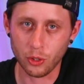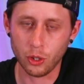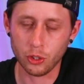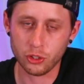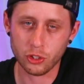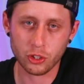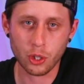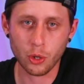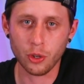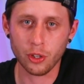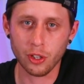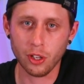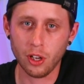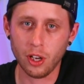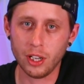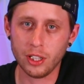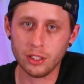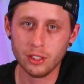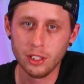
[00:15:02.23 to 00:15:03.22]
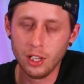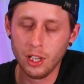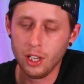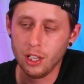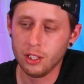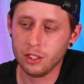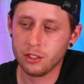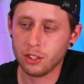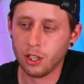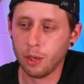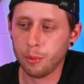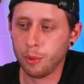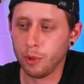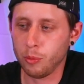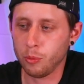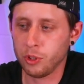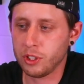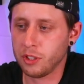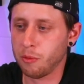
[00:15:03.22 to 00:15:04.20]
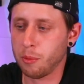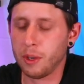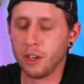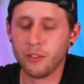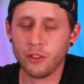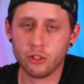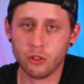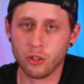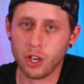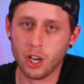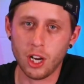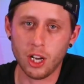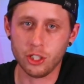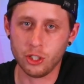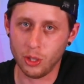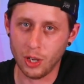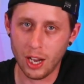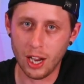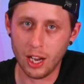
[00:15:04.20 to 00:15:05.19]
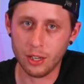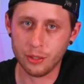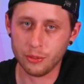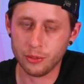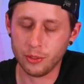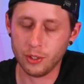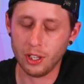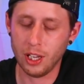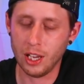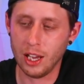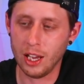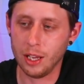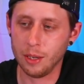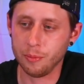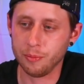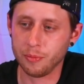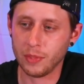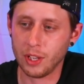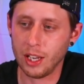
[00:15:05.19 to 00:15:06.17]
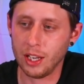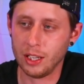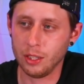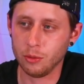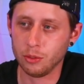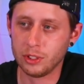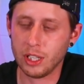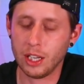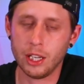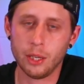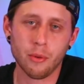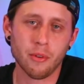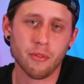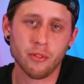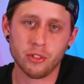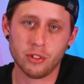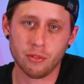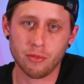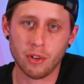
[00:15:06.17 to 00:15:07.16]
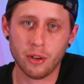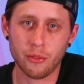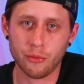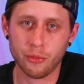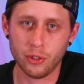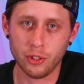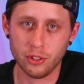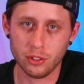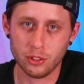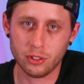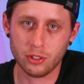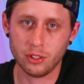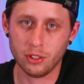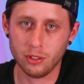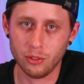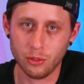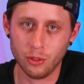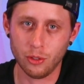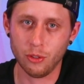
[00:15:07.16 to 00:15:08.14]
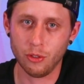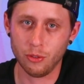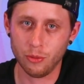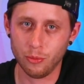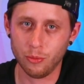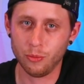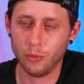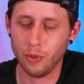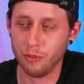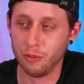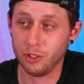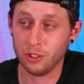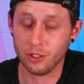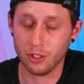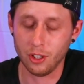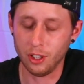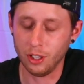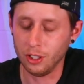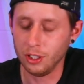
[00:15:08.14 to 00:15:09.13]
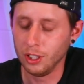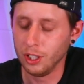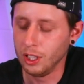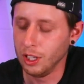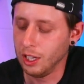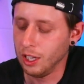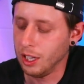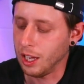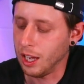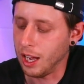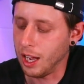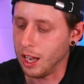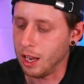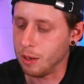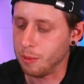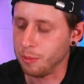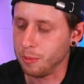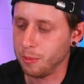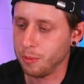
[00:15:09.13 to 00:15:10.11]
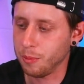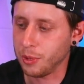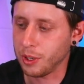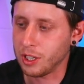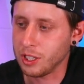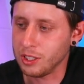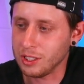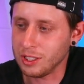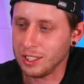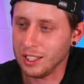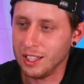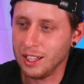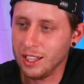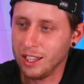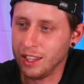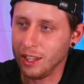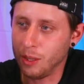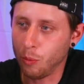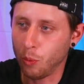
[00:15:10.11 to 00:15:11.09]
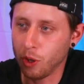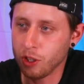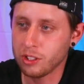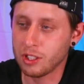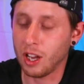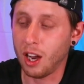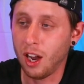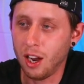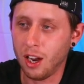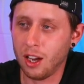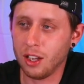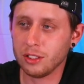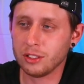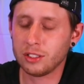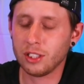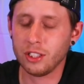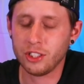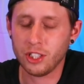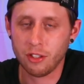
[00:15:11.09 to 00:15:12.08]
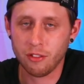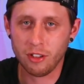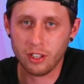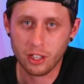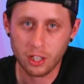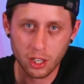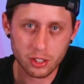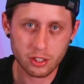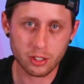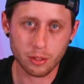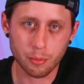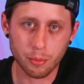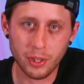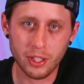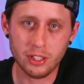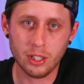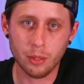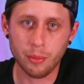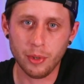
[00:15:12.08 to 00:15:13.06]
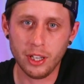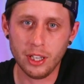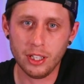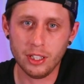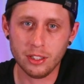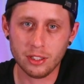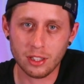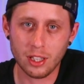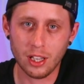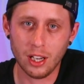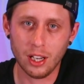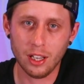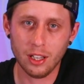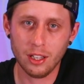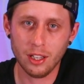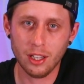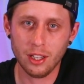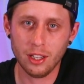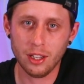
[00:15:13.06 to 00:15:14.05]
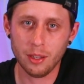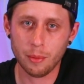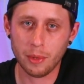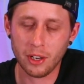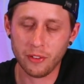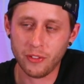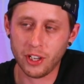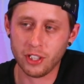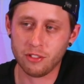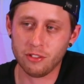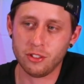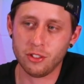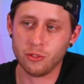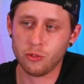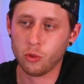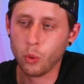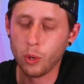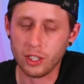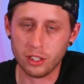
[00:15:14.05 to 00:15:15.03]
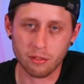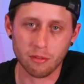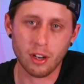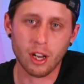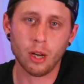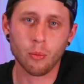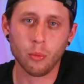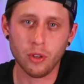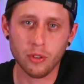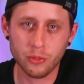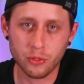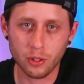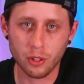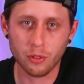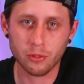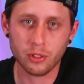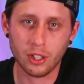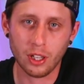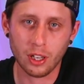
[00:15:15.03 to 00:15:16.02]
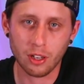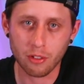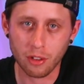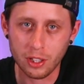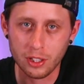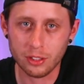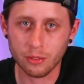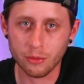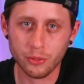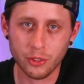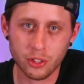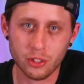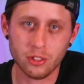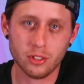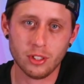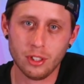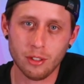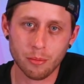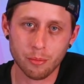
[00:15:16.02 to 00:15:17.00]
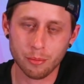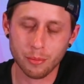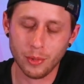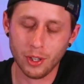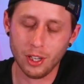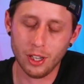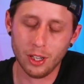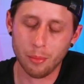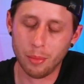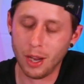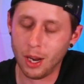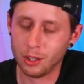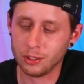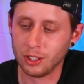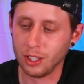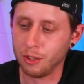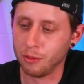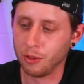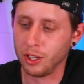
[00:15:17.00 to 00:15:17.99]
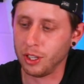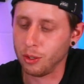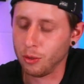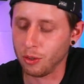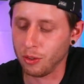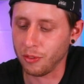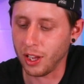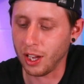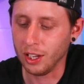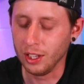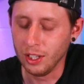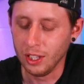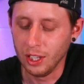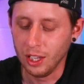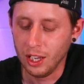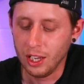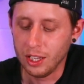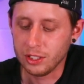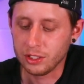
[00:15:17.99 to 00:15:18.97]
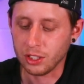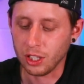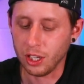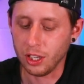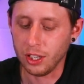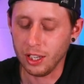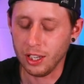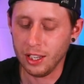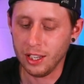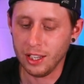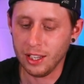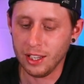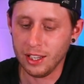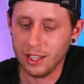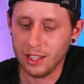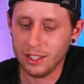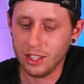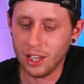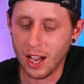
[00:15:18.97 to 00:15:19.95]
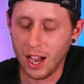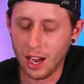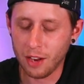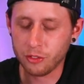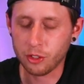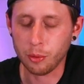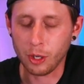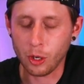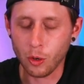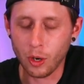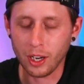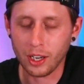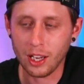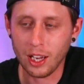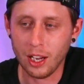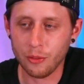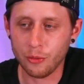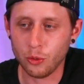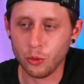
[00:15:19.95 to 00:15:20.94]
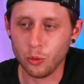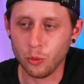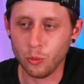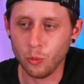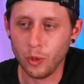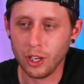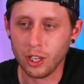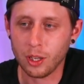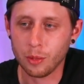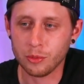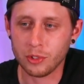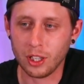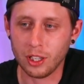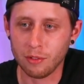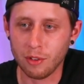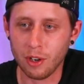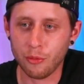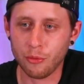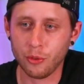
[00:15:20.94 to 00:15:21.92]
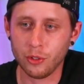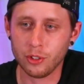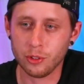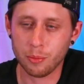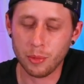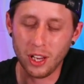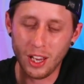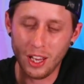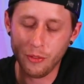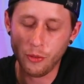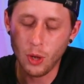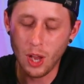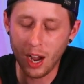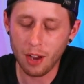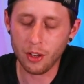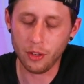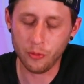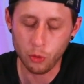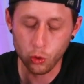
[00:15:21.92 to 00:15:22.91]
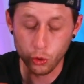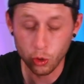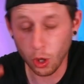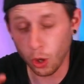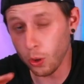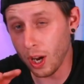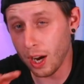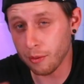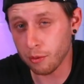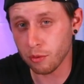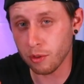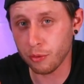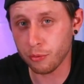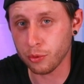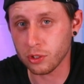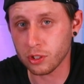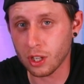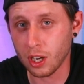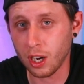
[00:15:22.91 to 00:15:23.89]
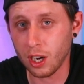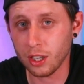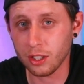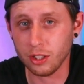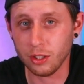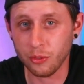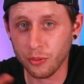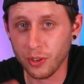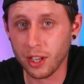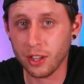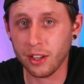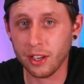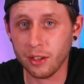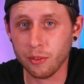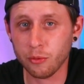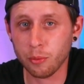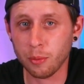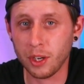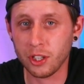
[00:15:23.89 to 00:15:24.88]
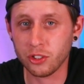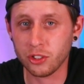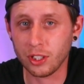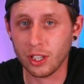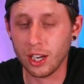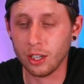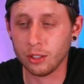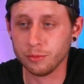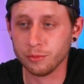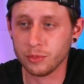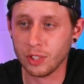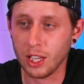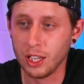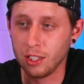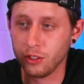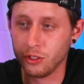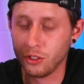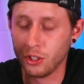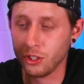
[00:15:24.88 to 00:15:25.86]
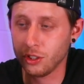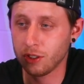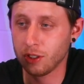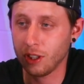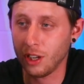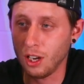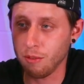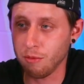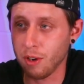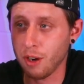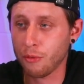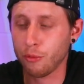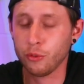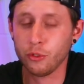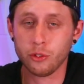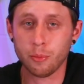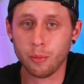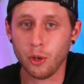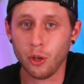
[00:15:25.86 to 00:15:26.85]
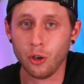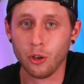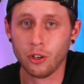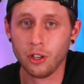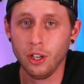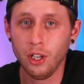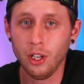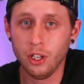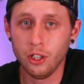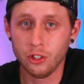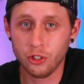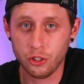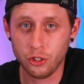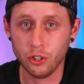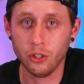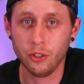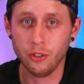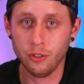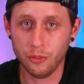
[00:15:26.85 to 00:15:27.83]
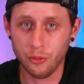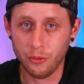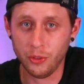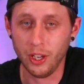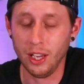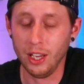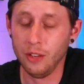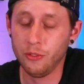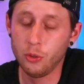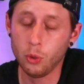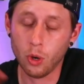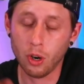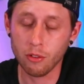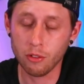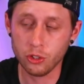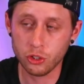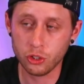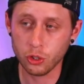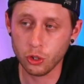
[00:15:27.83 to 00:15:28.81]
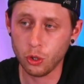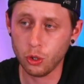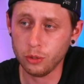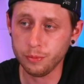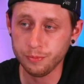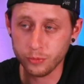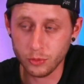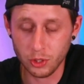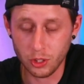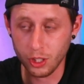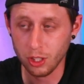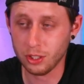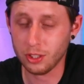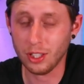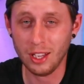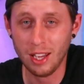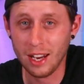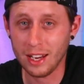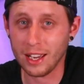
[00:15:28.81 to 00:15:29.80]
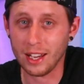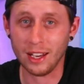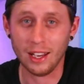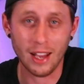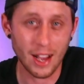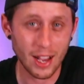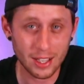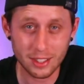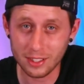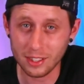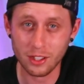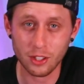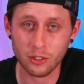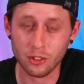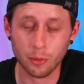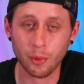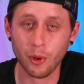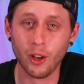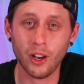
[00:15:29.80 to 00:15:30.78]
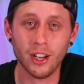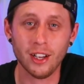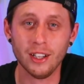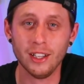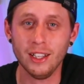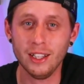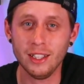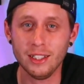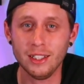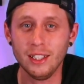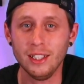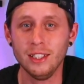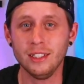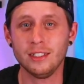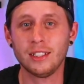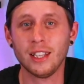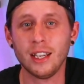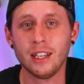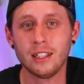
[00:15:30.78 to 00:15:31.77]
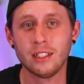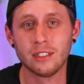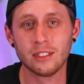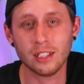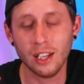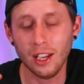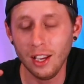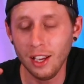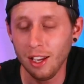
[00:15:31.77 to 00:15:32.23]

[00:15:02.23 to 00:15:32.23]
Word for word: not, just go online, type in whichever manufacturer card you have, um, and it will tell you whether it's a reference or whether it's not. Um, because the ones that aren't are generally custom PCBs that uh, the manufacturers have tweaked around with to obviously increase efficiency and uh, power delivery and all of that. So it, it, you have to be quite careful when it comes down to reference. But if you have, if you know you have a reference card and you found that information out, then just a reference block should fit. If you are unsure, just yet again ask the supplier. It, it takes